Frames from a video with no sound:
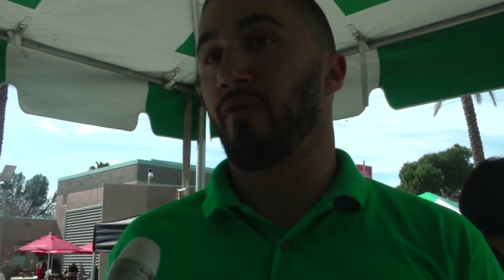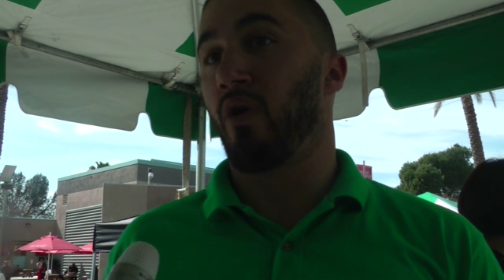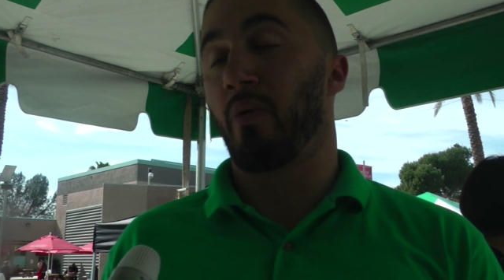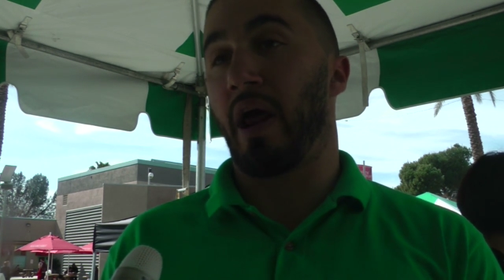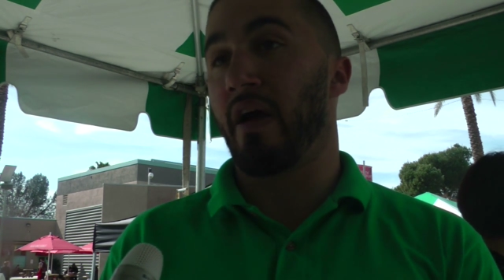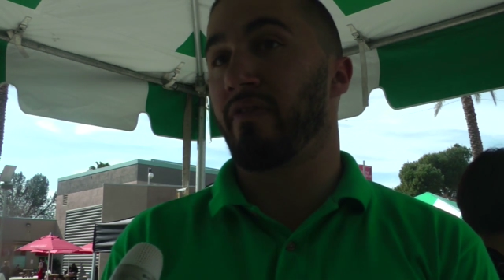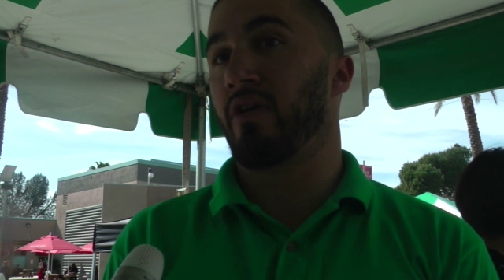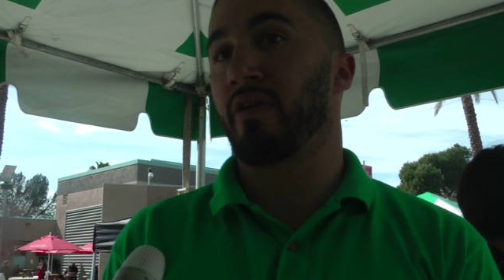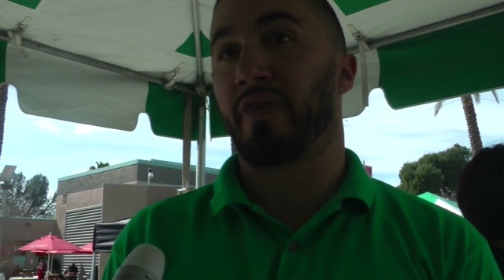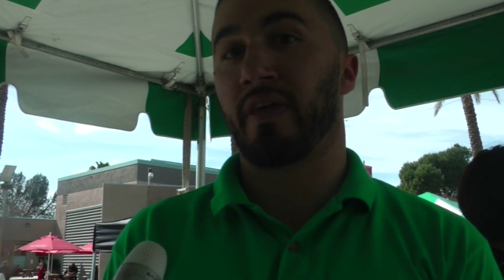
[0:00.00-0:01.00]
for
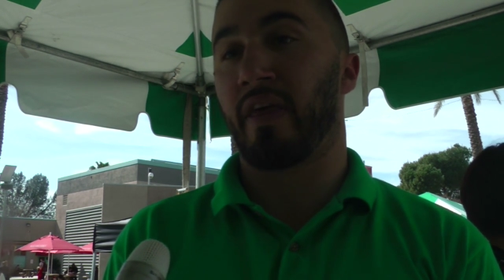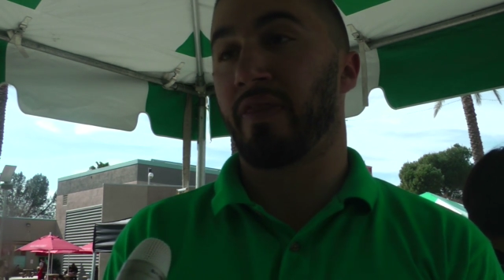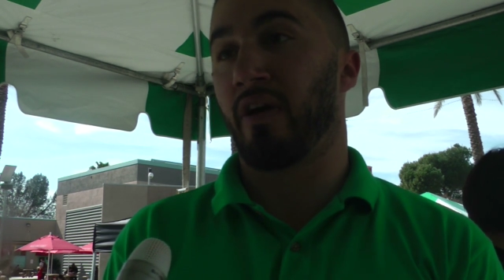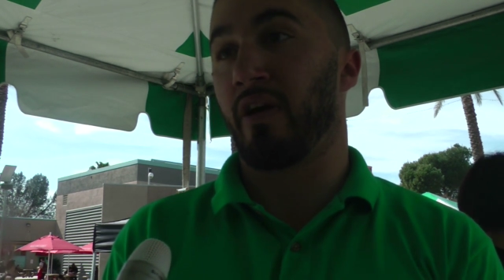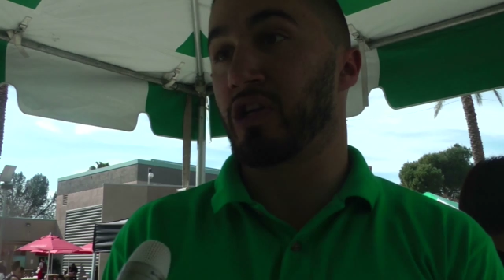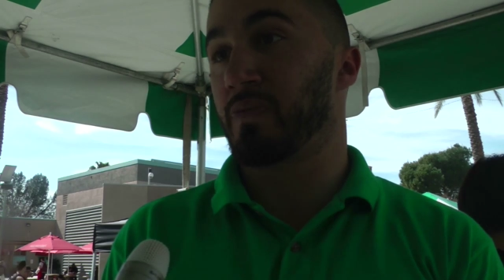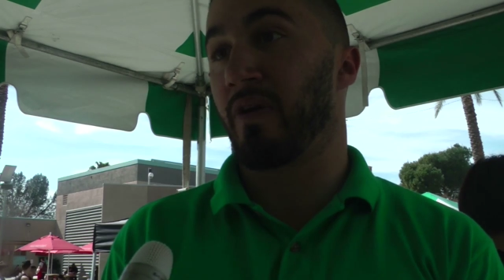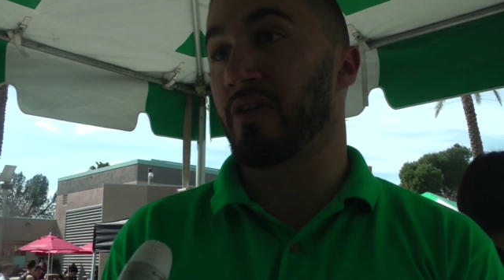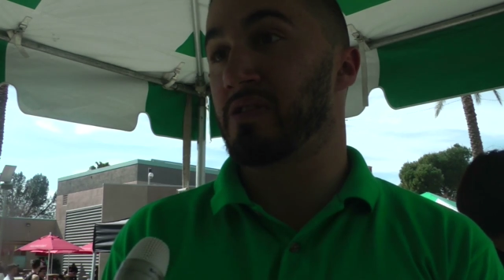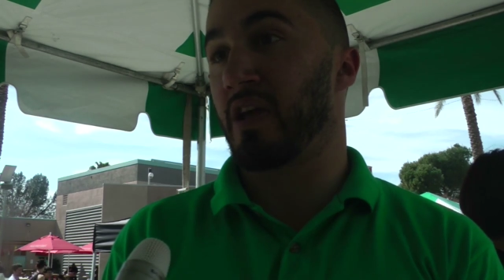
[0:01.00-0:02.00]
whatever thing that they're
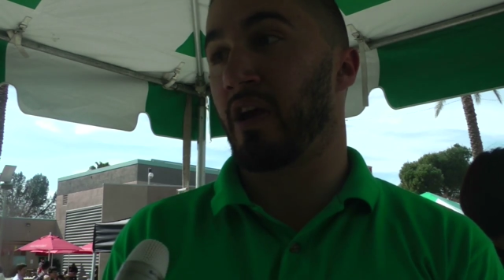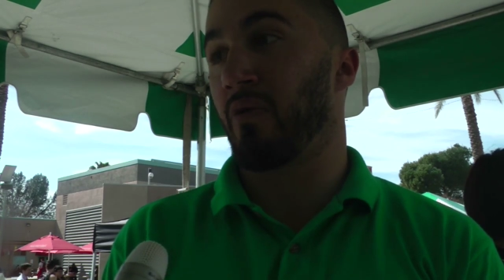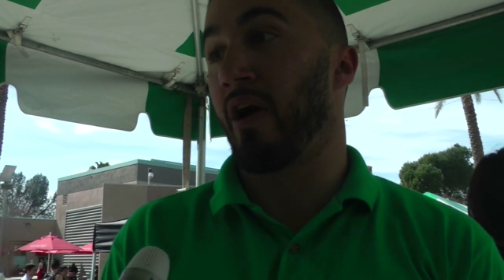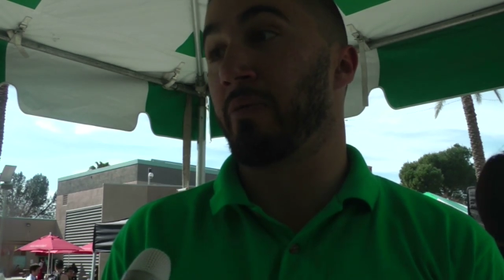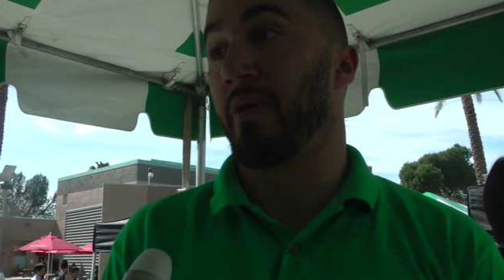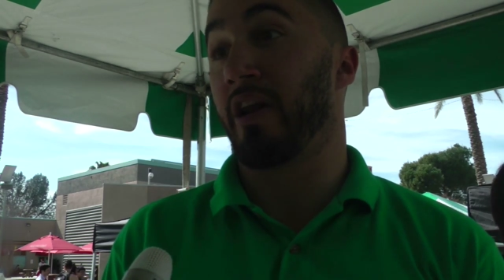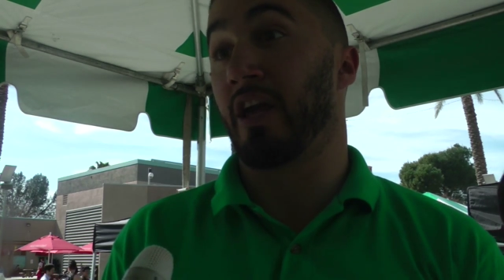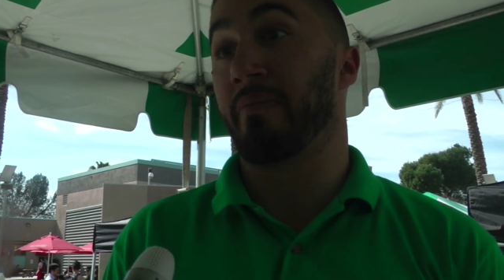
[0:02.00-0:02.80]
experiencing around body